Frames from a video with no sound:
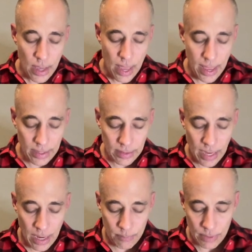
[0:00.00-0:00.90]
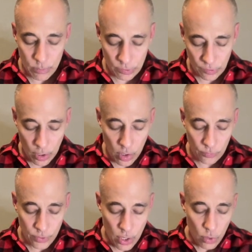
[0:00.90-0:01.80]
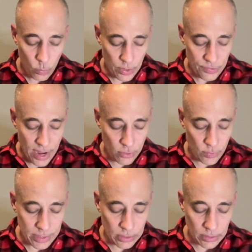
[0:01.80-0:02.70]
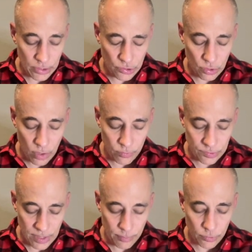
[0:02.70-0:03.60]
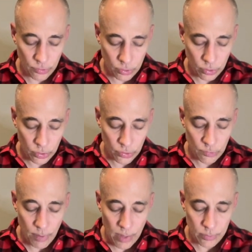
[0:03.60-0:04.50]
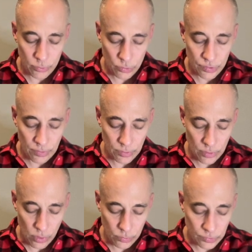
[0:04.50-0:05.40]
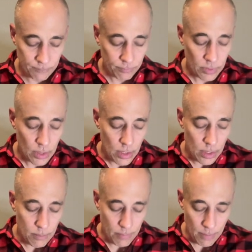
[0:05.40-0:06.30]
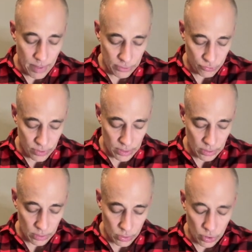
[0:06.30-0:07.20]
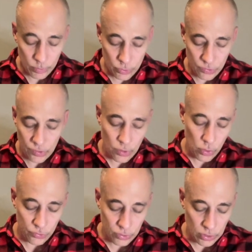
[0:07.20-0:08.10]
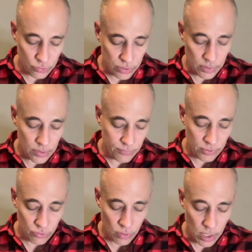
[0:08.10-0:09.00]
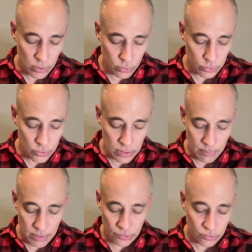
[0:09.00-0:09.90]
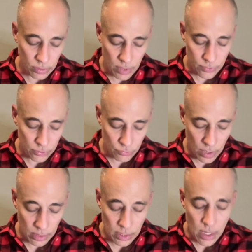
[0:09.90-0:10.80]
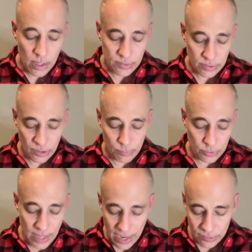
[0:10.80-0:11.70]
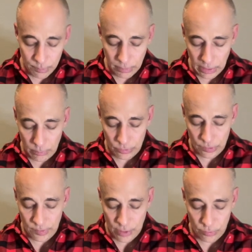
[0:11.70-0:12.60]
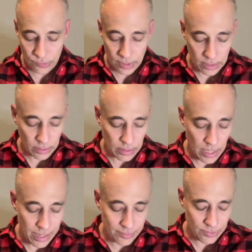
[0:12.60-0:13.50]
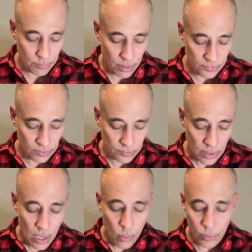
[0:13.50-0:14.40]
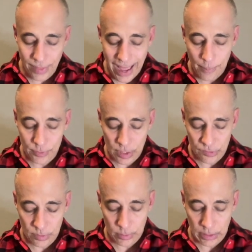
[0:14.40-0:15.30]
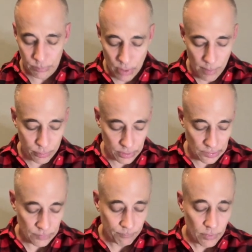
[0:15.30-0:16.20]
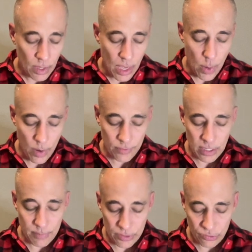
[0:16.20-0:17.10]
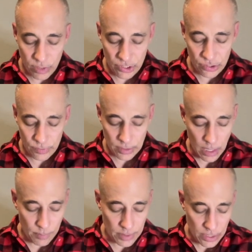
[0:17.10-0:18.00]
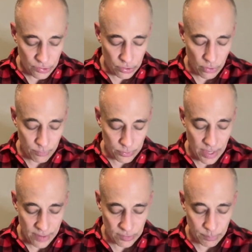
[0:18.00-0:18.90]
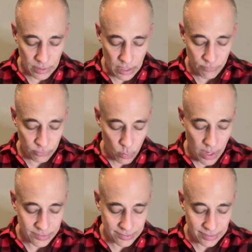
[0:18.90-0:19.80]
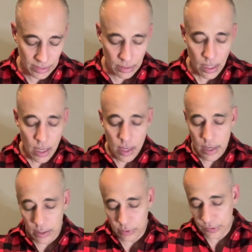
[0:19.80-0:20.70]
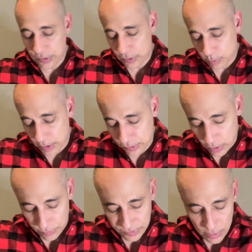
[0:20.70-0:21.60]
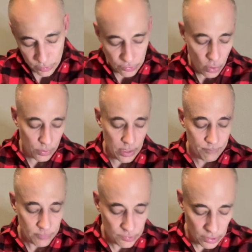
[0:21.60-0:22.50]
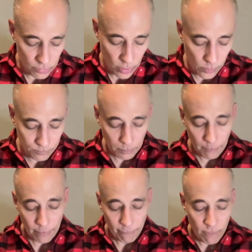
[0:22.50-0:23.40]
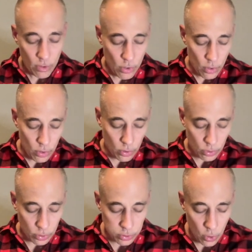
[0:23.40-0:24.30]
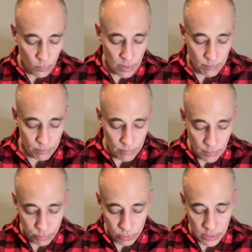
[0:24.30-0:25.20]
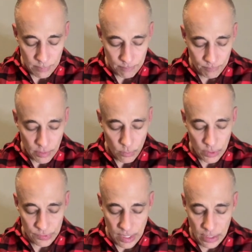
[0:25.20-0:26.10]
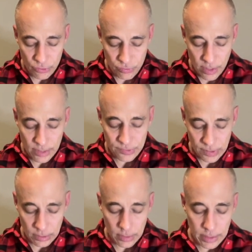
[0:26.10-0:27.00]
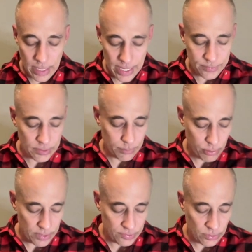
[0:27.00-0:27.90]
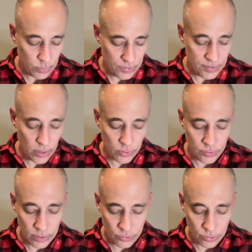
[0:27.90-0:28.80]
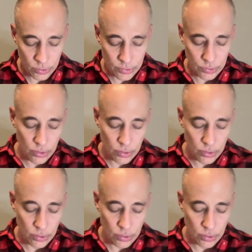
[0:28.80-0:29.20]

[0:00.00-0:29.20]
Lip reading: and can be resolved when downregulation of receptors occurs by reducing the dose. You can reduce the dose, you can treat a different drug, or you can administer another drug such as mirtazapine, which is a tetracyclic antidepressant with appetite-stimulating properties. However, administration of the combination of mirtazapine and fluoxetine increases the risk of serotonin syndrome. Clomipram is a tricyclic antidepressant with serotonergic